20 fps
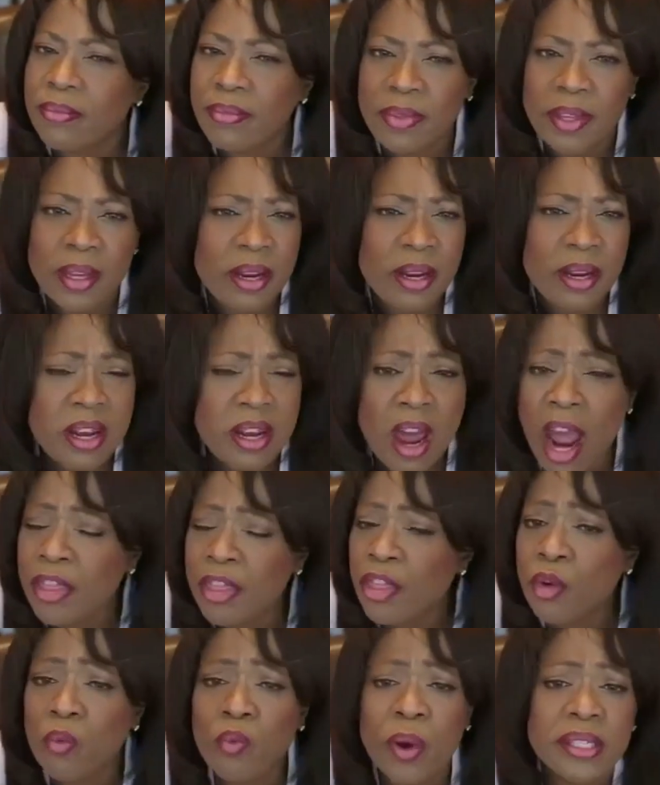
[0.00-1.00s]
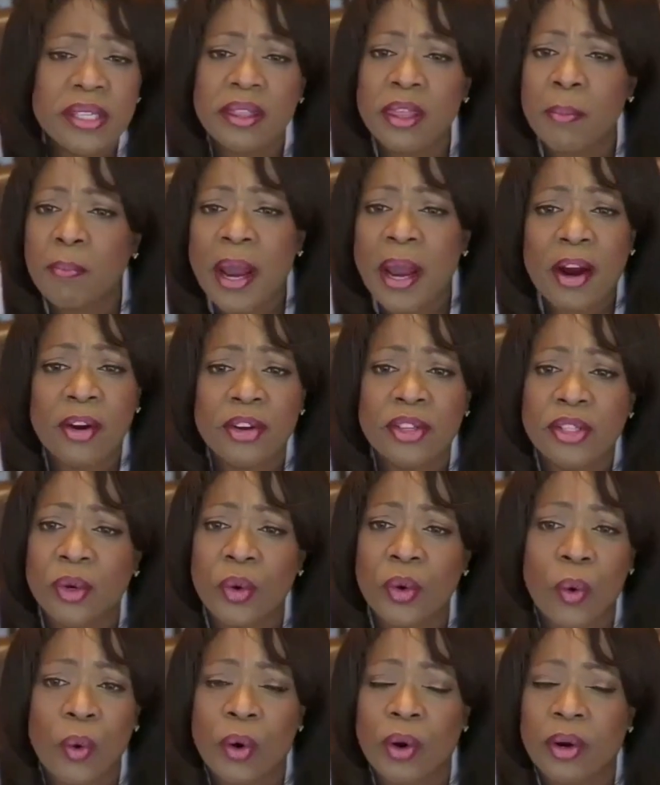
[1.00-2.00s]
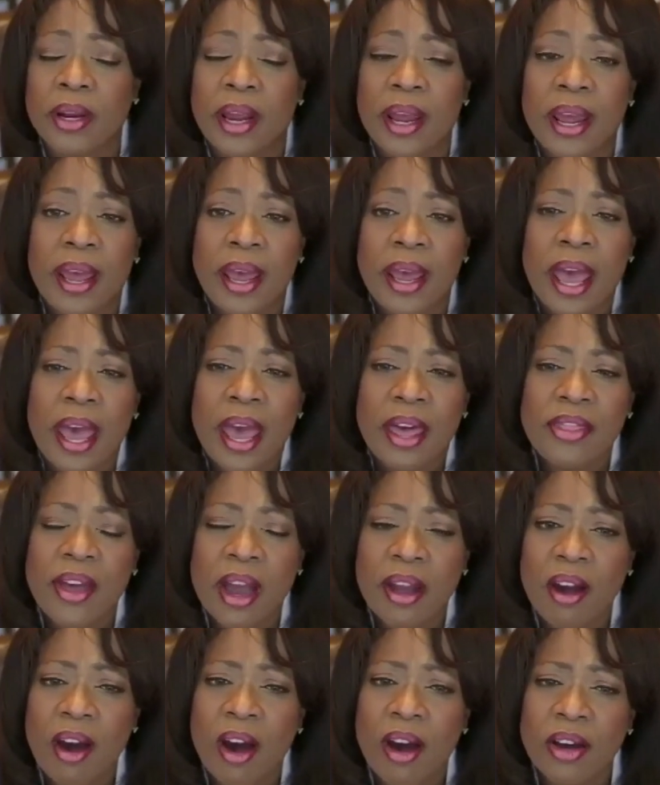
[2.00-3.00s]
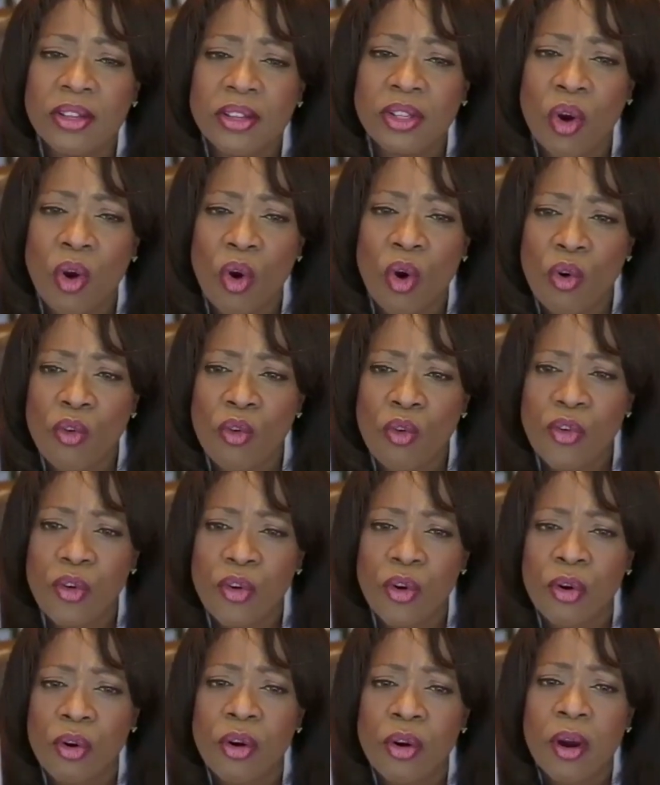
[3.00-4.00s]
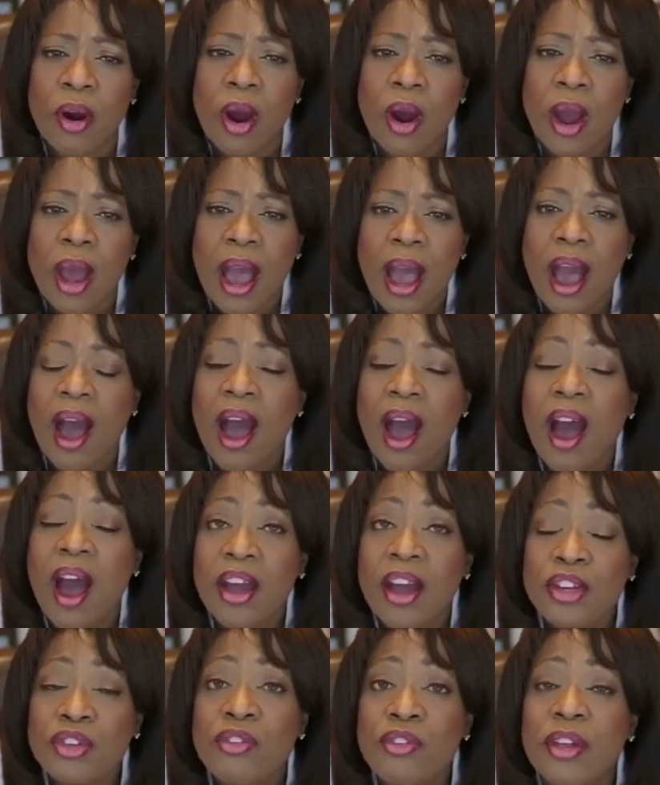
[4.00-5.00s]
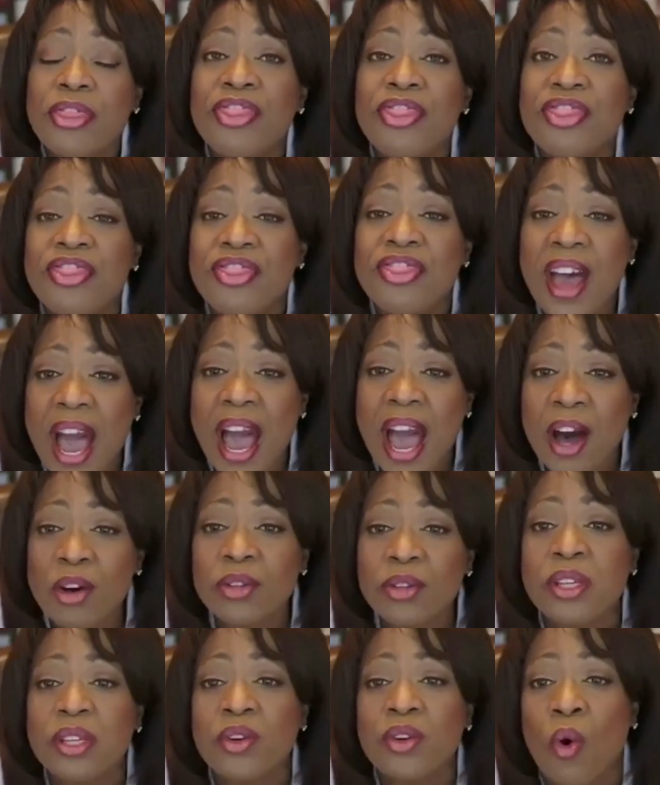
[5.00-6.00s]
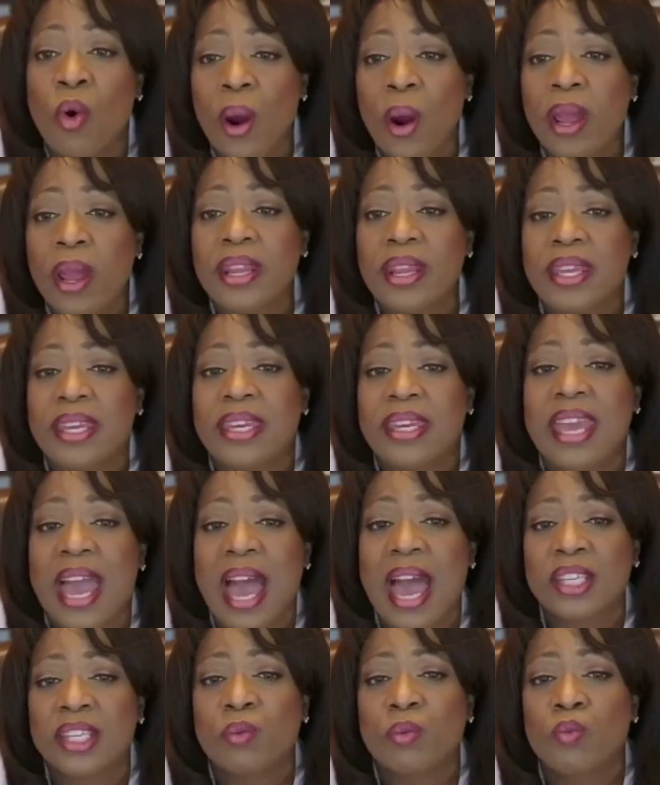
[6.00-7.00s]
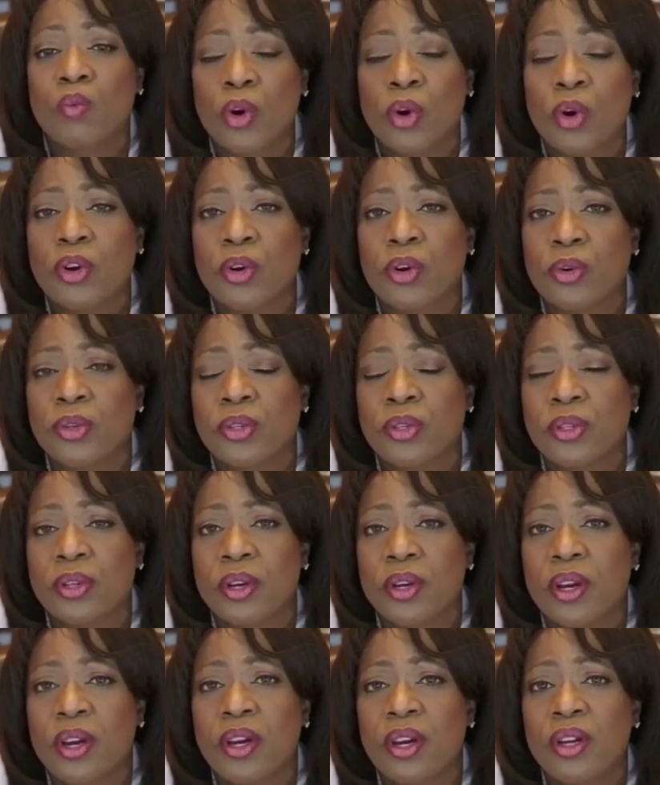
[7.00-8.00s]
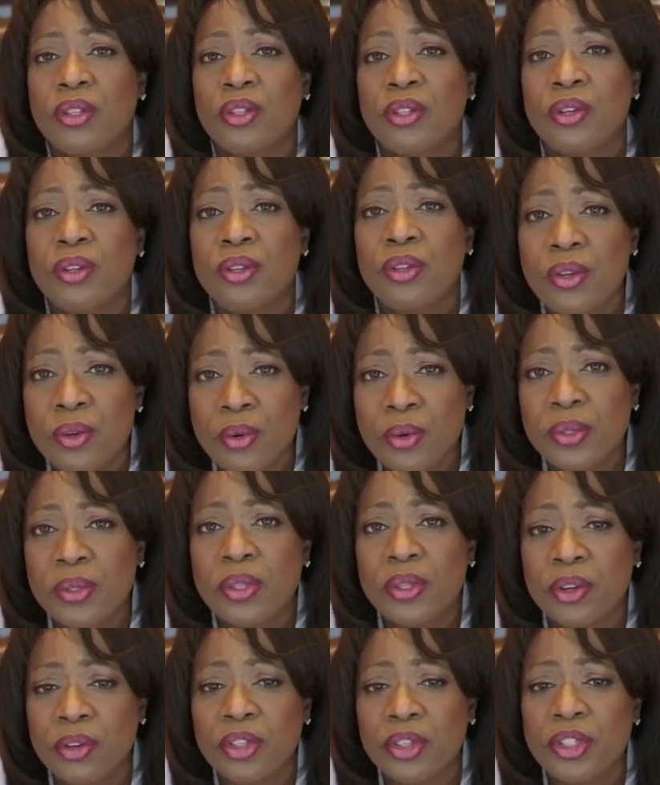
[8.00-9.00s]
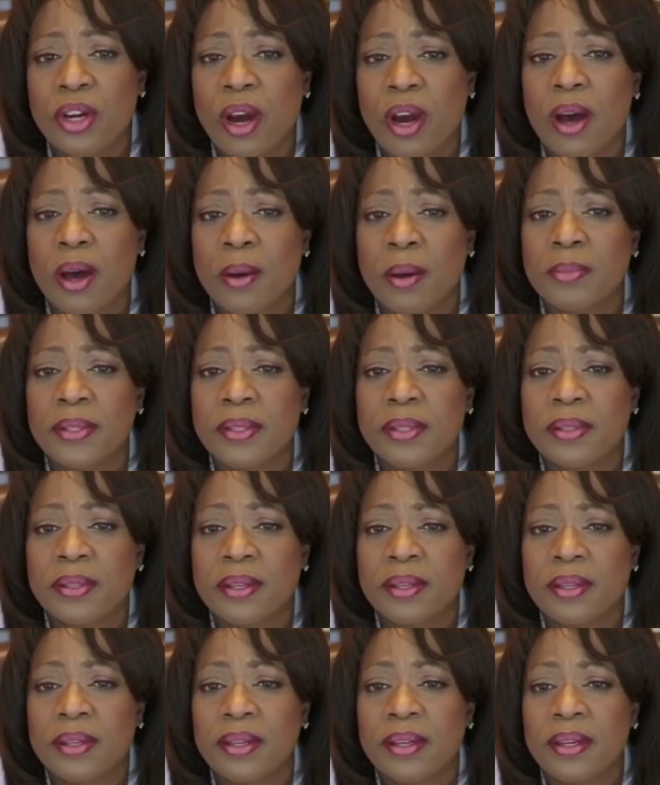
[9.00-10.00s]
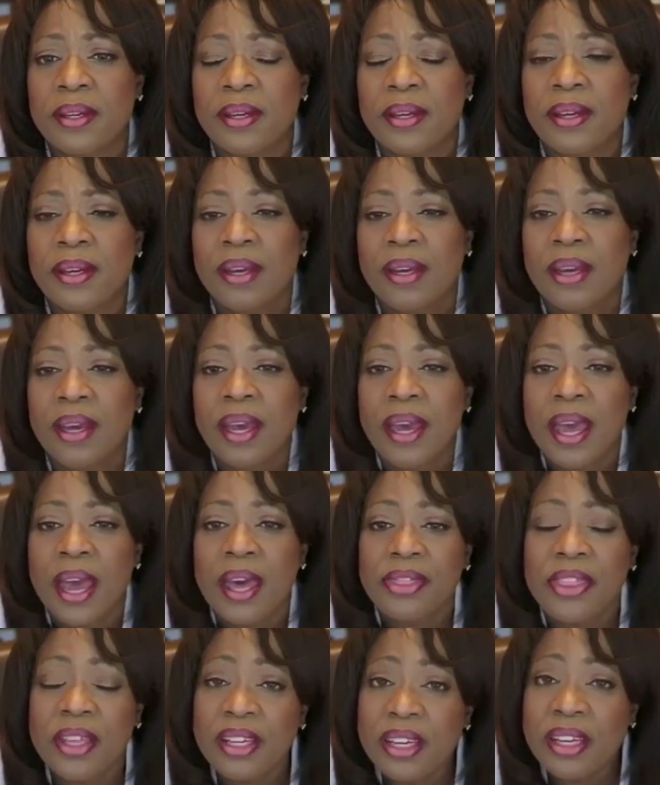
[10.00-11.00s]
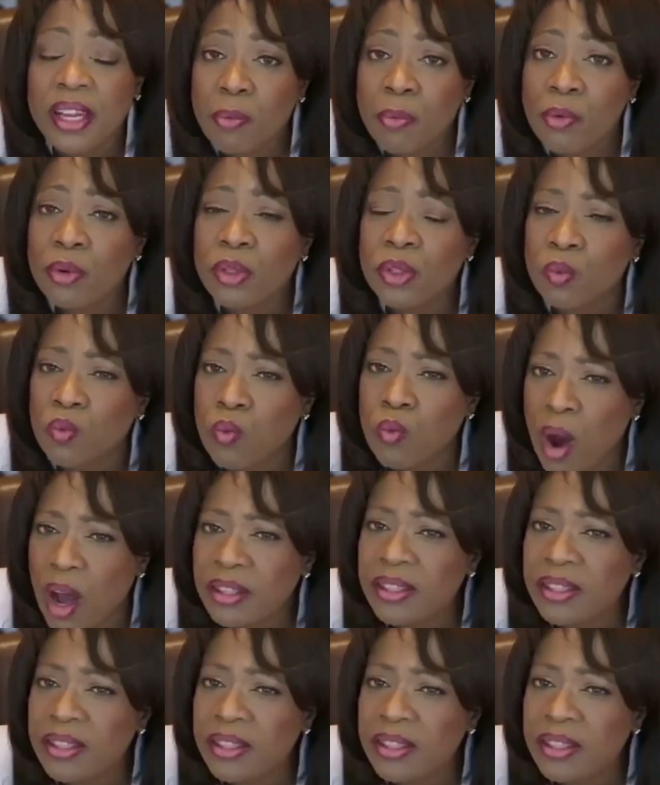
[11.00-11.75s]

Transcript: Neither was it the Paris Accord that caused over 100,000 oil and gas workers to lose their jobs. The Liberals want